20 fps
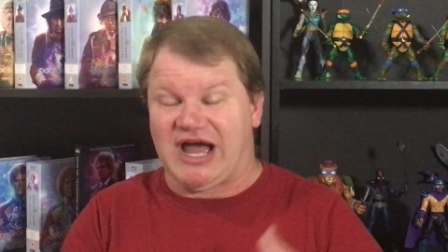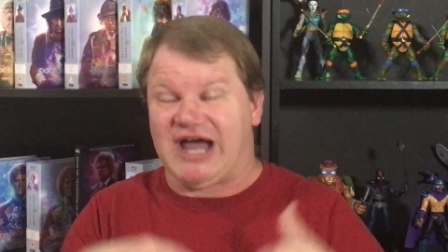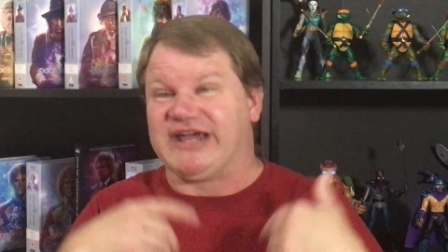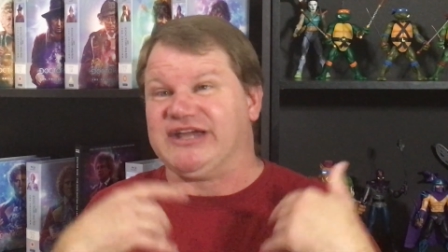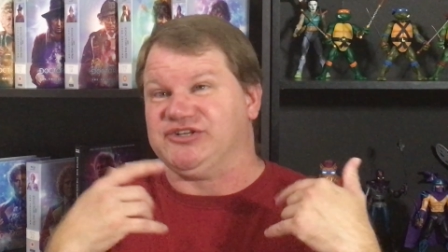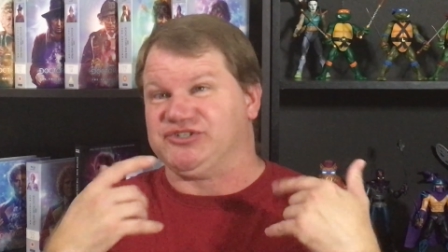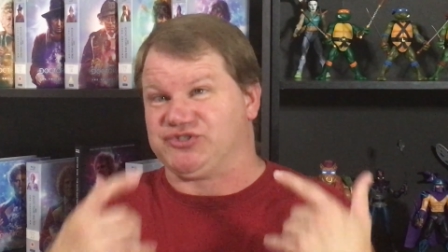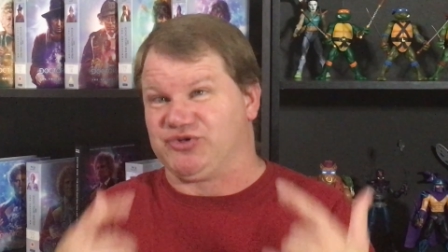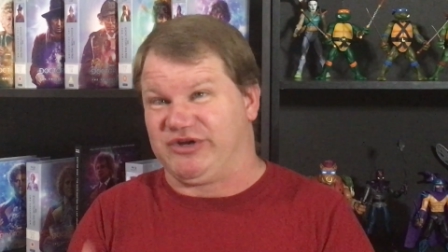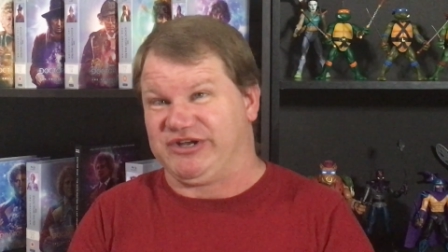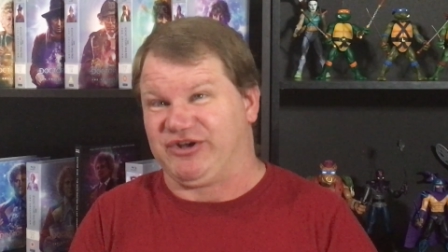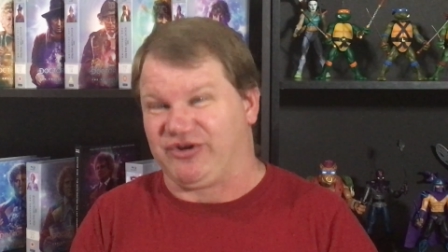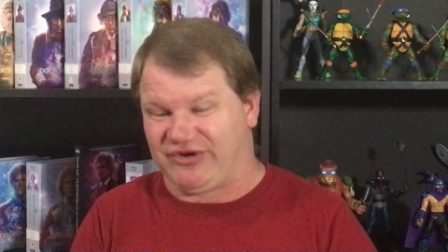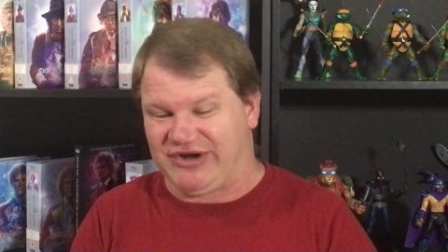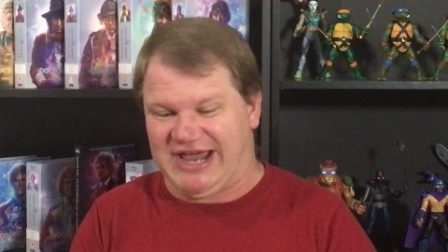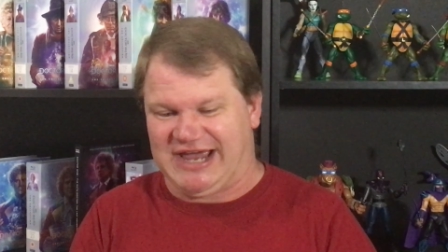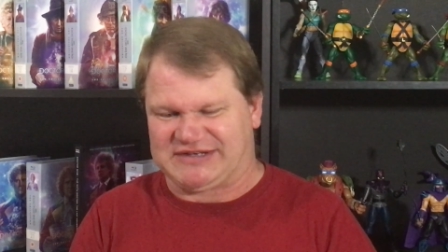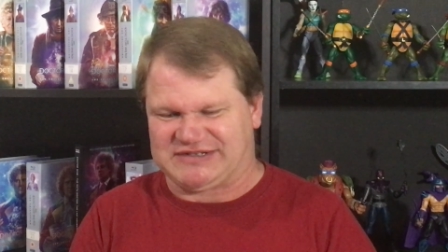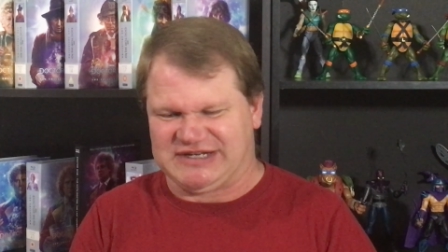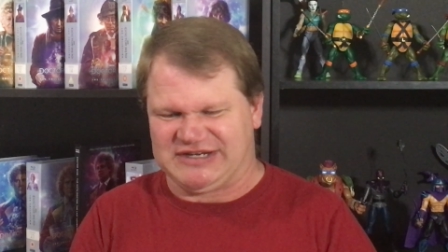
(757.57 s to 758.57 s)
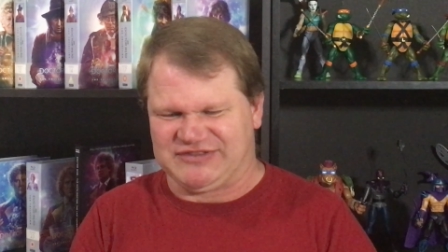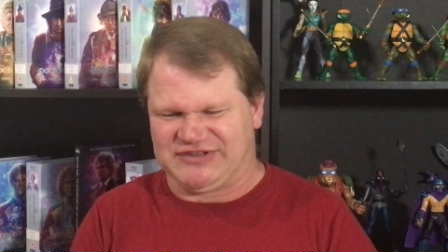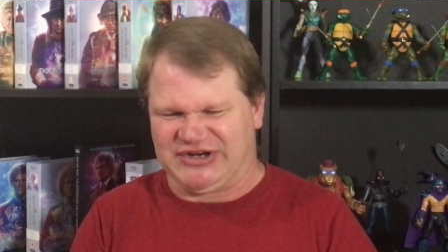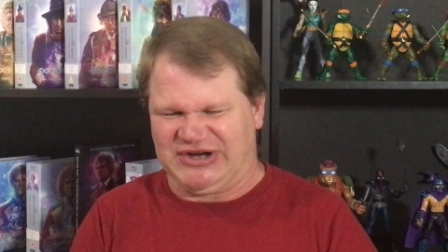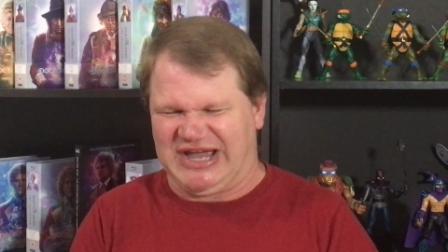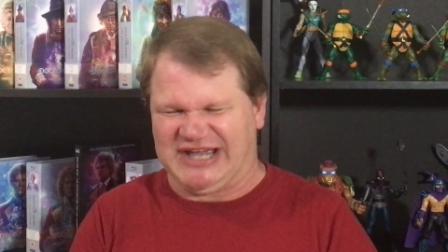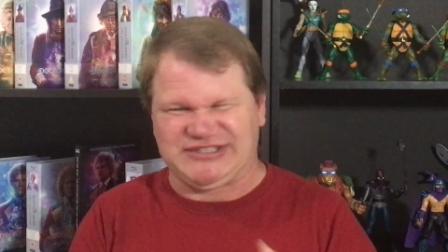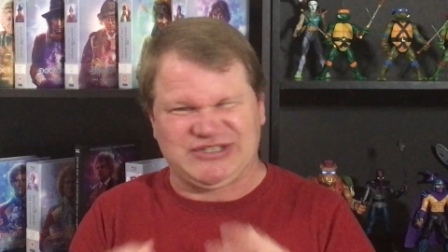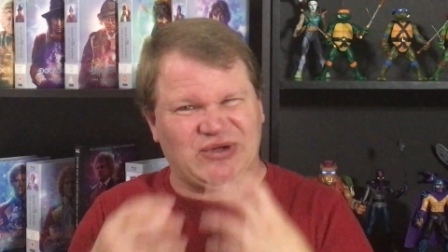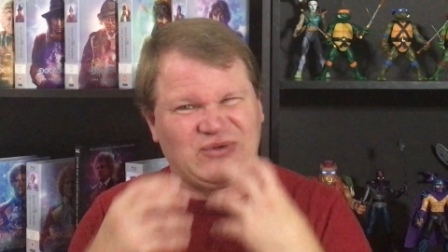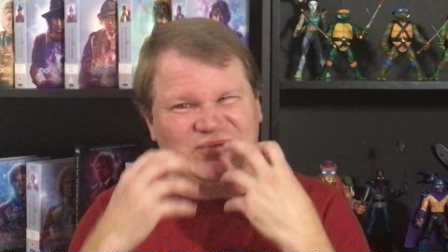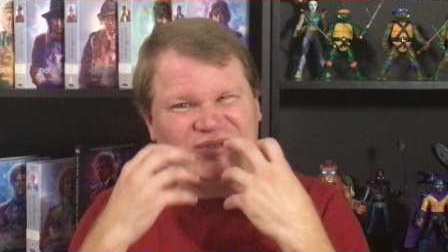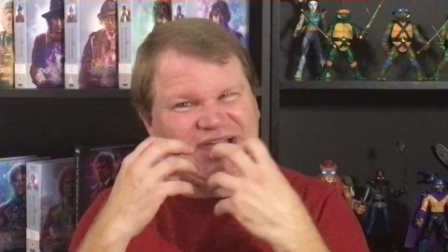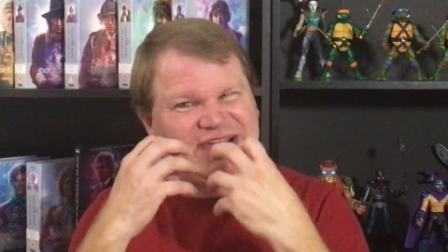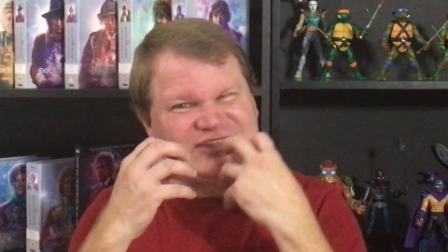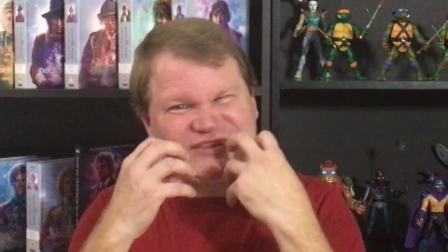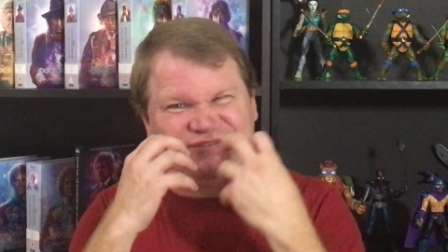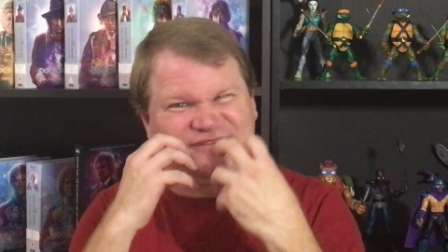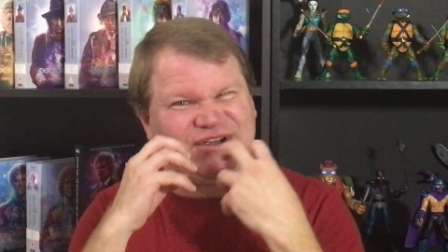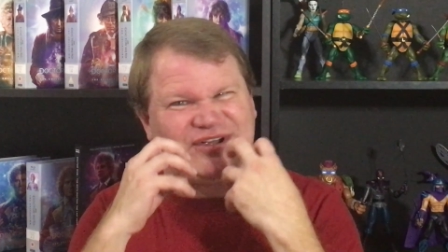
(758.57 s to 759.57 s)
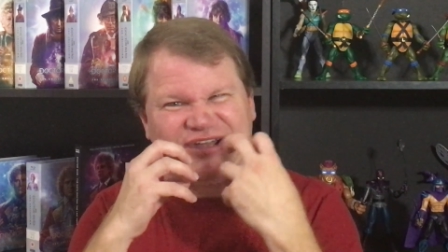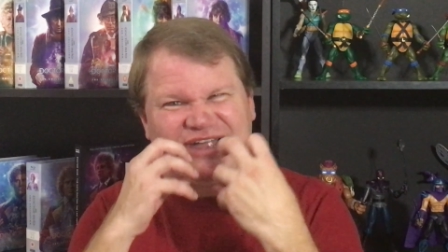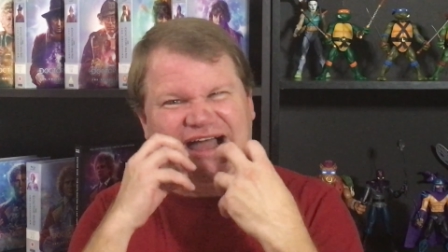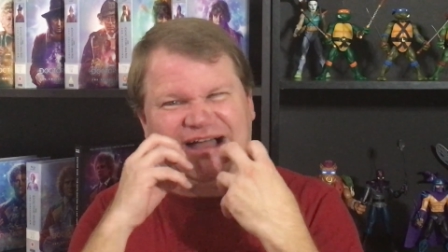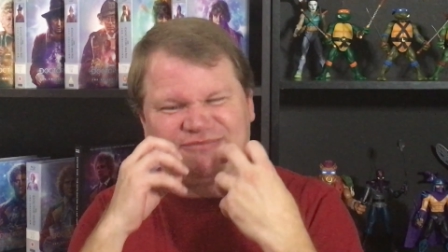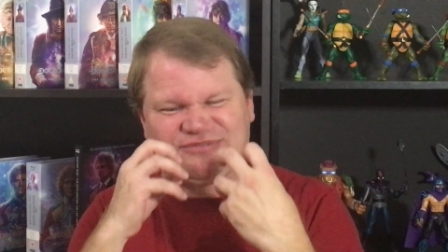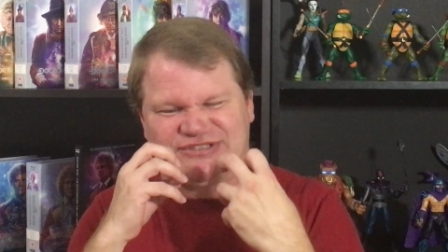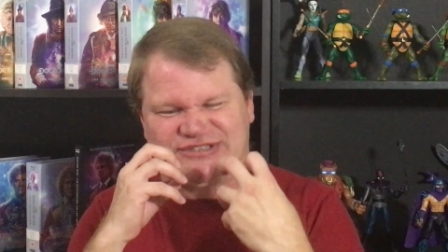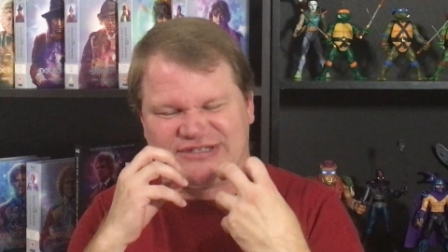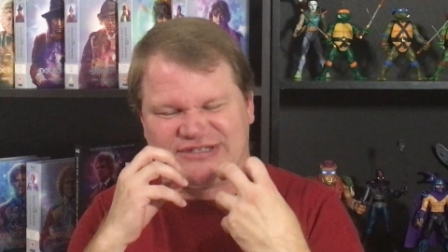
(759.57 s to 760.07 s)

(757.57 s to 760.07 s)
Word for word: I enjoy her acting there. I don't like the very ob